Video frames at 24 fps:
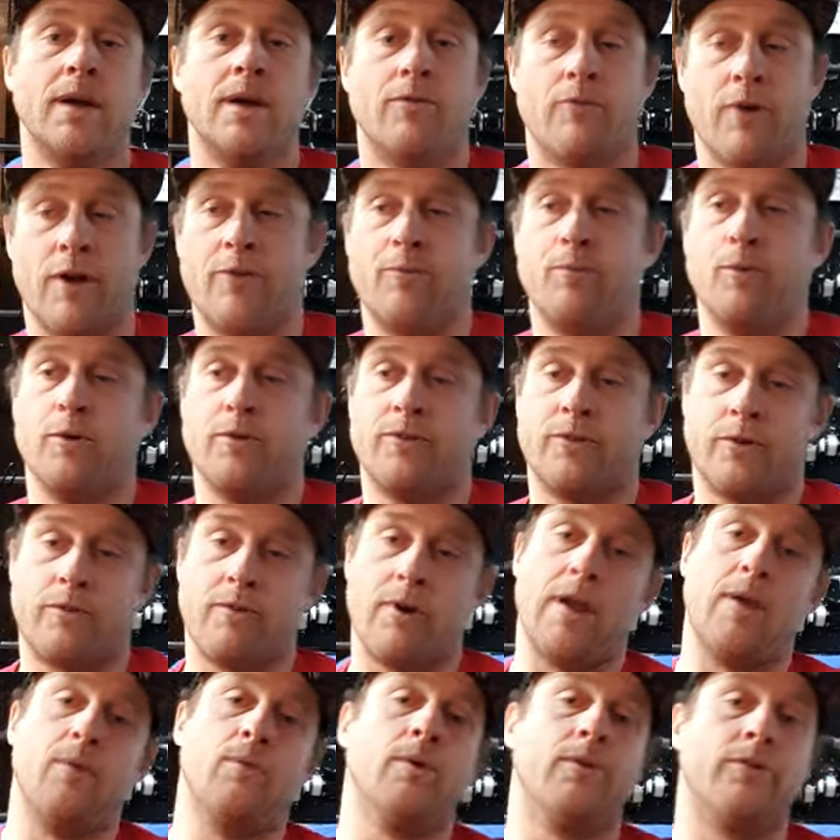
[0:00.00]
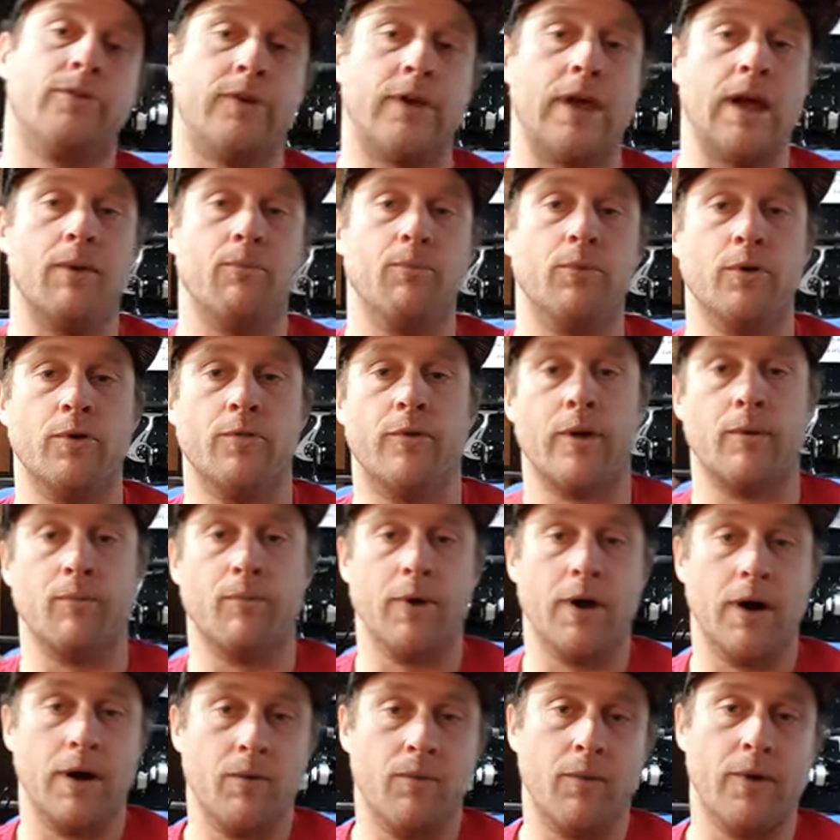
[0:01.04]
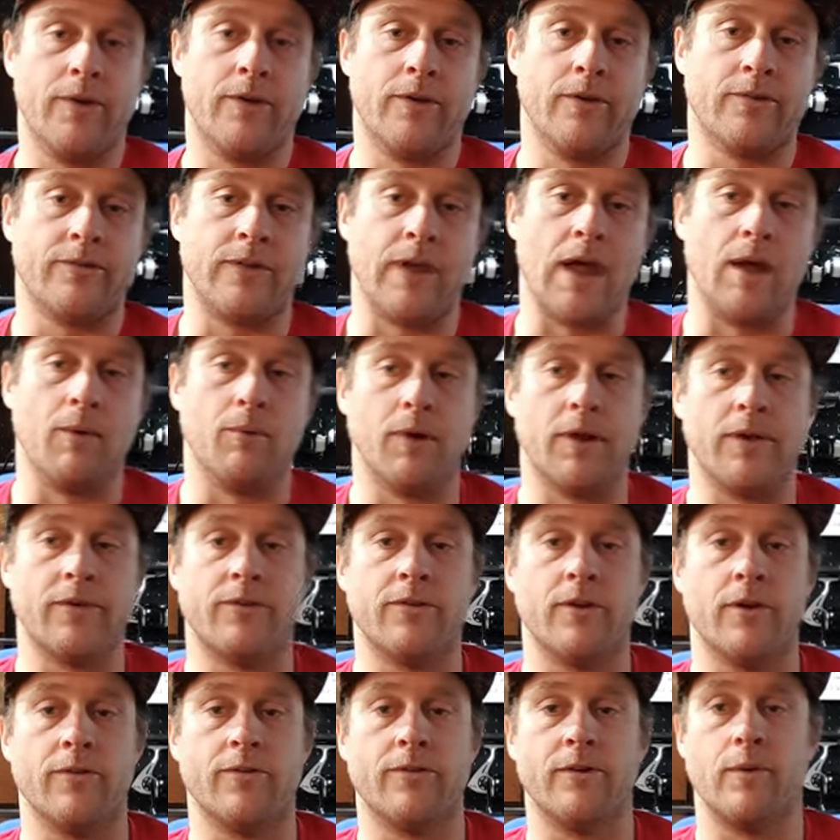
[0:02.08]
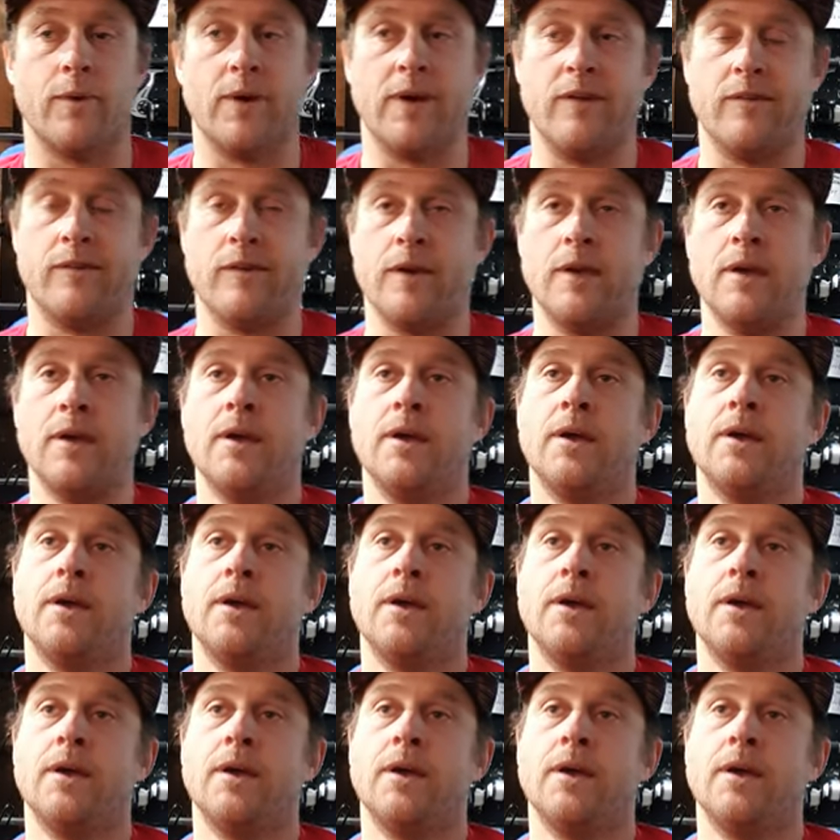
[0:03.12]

Race boards are great once you get moving, but when you're stable, it's not so easy.